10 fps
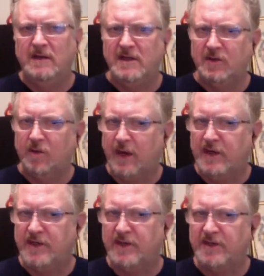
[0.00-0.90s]
These are
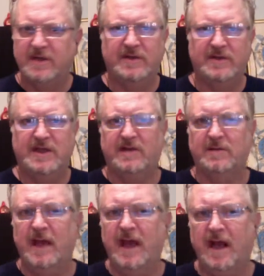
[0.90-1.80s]
questions that are
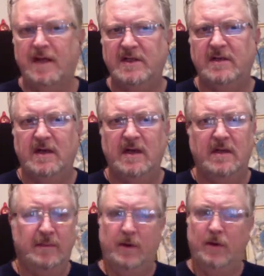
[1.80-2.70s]
seldom asked,
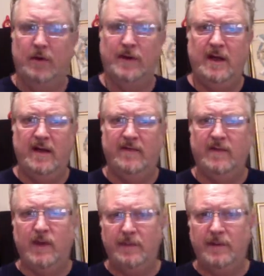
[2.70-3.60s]
but they have the
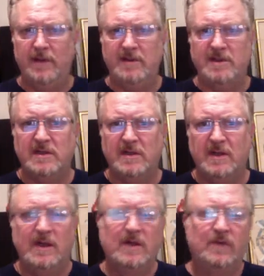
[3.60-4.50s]
weapons.
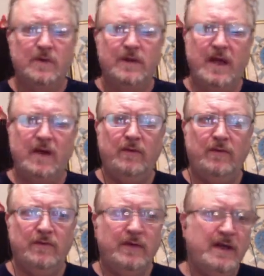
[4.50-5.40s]
Well,
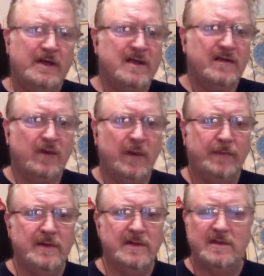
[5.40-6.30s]
now he doesn't have the
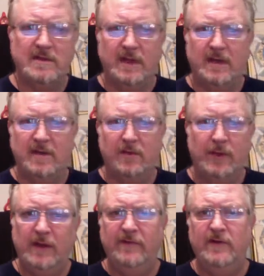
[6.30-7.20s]
weapons, and
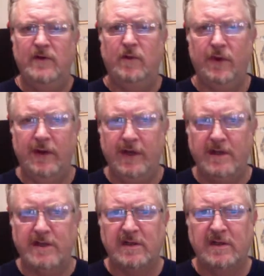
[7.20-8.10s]
we don't even know where he
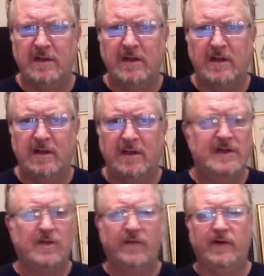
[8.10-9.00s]
is.
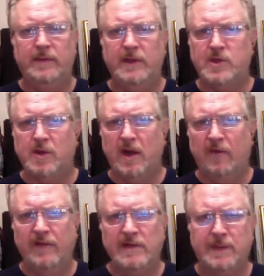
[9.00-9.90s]
Is there ever going to be a trial
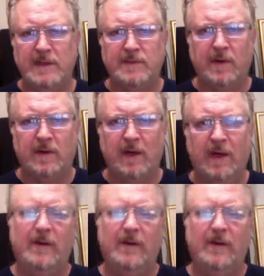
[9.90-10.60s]
for this Pittsburgh thing?